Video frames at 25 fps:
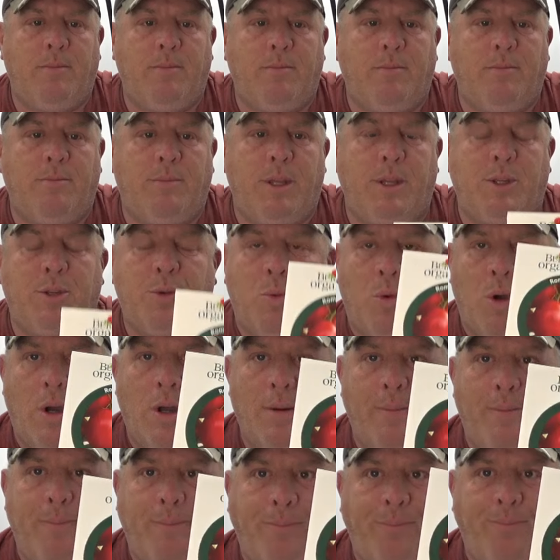This
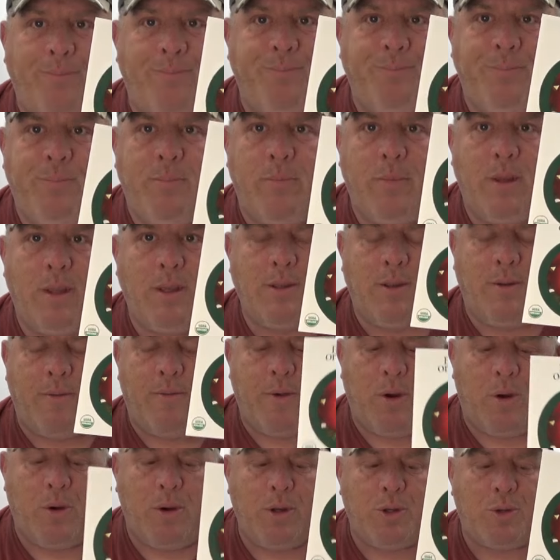one is a
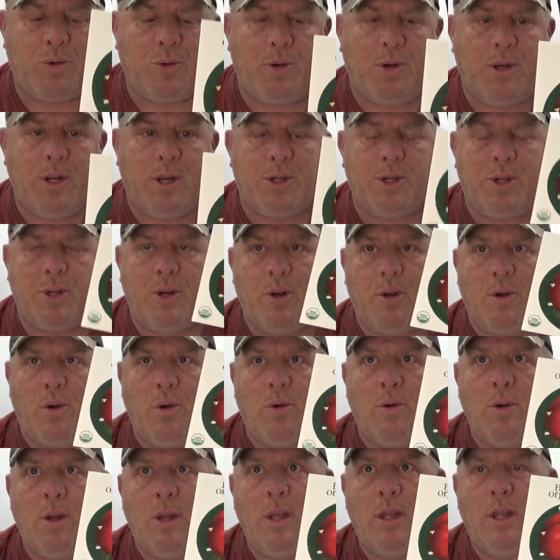very
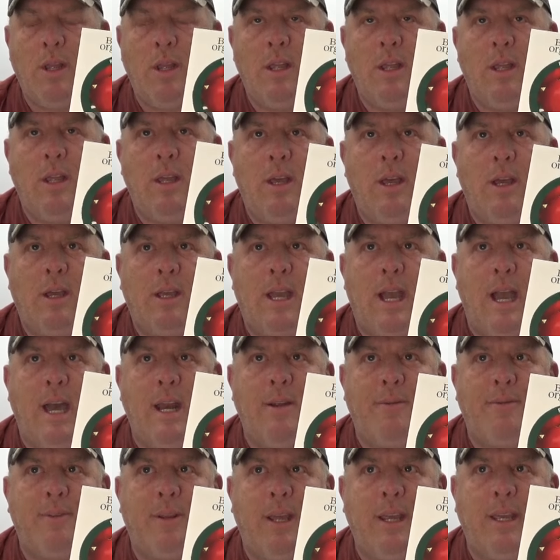traditional, kind
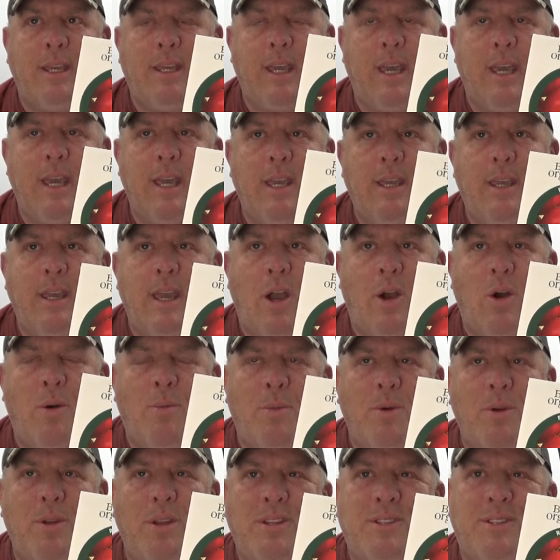of like
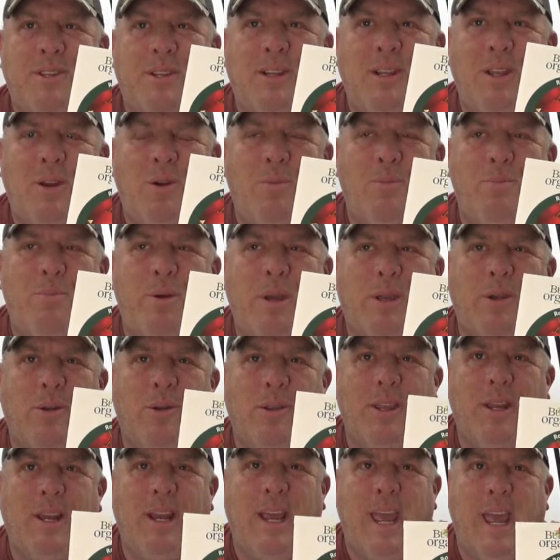it's a little bigger
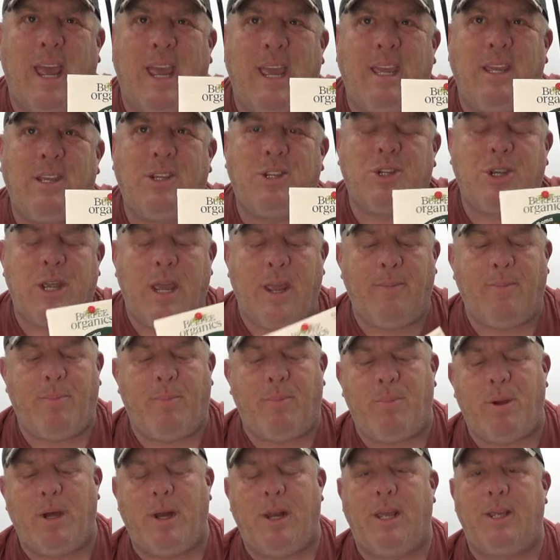than an egg shape,
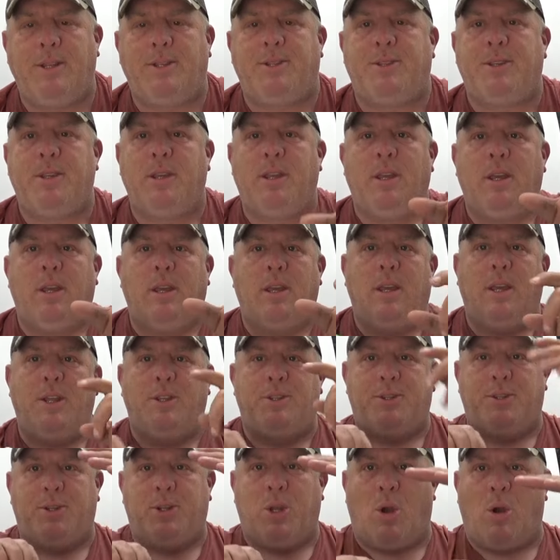but
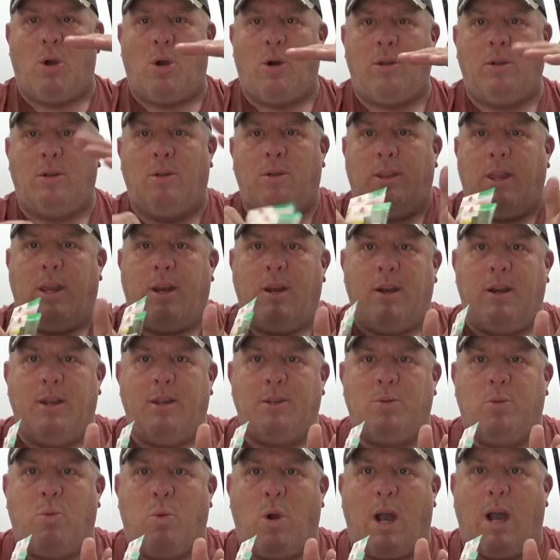it's taller than it
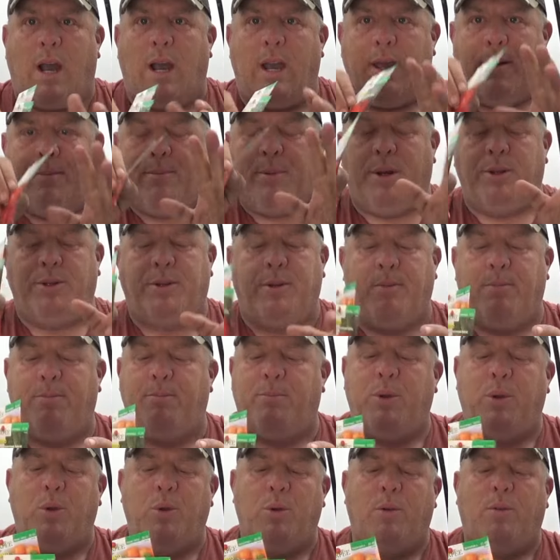is wide, but it's a
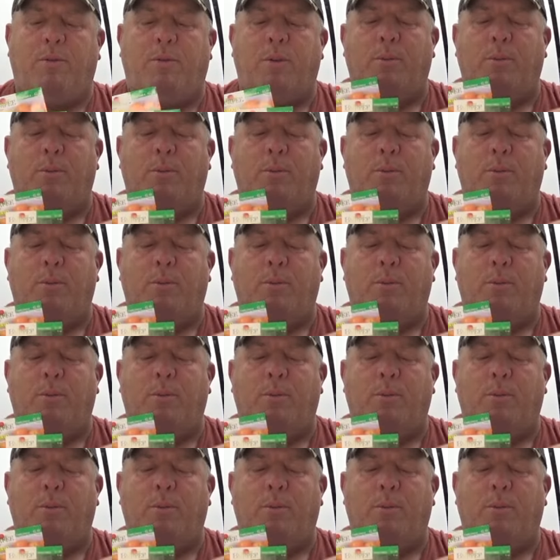beautiful,